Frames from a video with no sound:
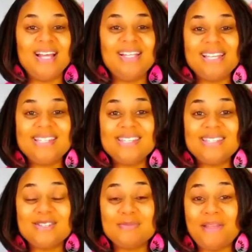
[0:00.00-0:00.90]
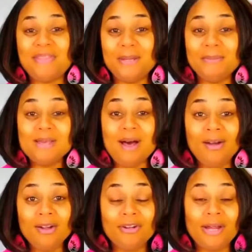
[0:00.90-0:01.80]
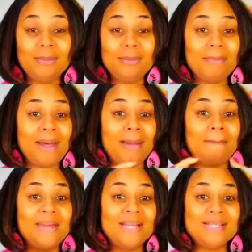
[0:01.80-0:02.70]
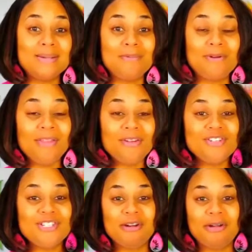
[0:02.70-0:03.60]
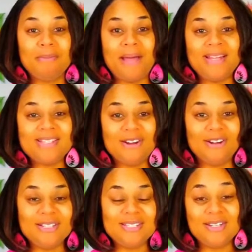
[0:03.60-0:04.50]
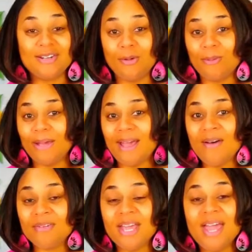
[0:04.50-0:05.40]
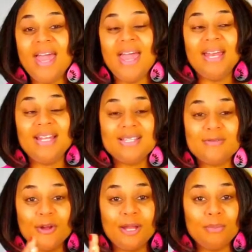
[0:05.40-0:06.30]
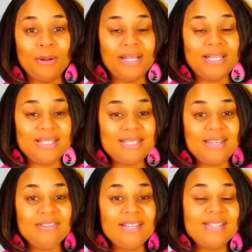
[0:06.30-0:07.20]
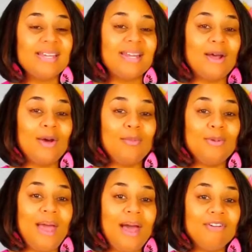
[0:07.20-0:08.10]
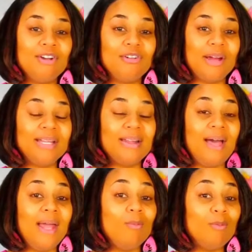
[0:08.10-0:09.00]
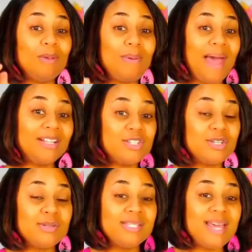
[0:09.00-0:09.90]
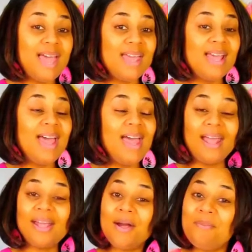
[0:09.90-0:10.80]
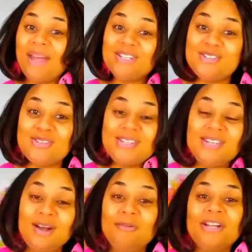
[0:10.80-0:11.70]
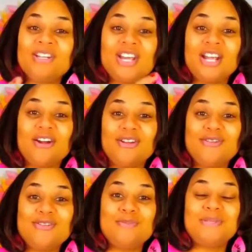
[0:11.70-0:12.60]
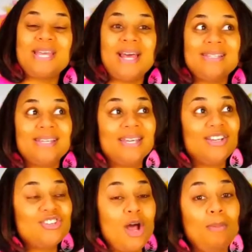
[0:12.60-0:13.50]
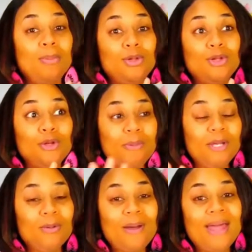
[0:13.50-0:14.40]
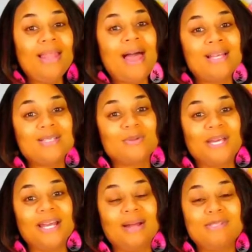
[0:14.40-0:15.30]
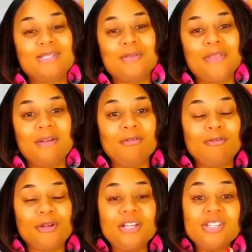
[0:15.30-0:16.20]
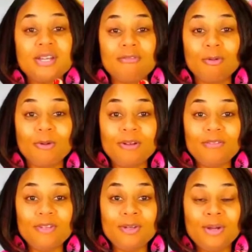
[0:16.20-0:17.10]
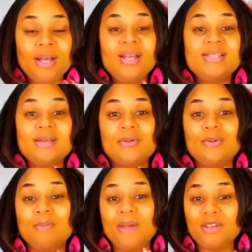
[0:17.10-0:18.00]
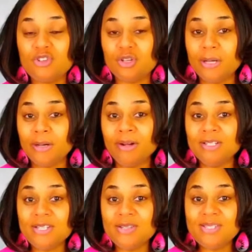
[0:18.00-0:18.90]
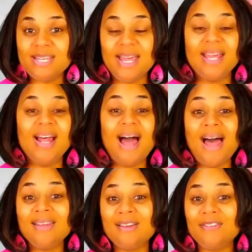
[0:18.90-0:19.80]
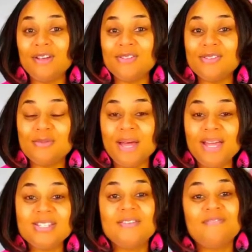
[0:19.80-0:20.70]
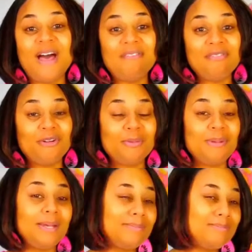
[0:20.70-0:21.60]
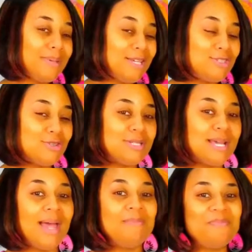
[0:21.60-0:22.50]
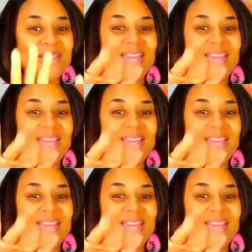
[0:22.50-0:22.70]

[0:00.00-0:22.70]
Let's listen to my theme song created by my amazing brother, Jerry Midas Hardison, on our way out, and his friend, Brandon Stevens. And I hope you have a great night. We'll be back Tuesday. And come back Tuesday, y'all. We're going to check our YouTube stats again because y'all blew me away last week. And I'm so thankful for each and every one of you. So make sure you're here on Tuesday. I love y'all so much. 5:30 p.m. Eastern Time.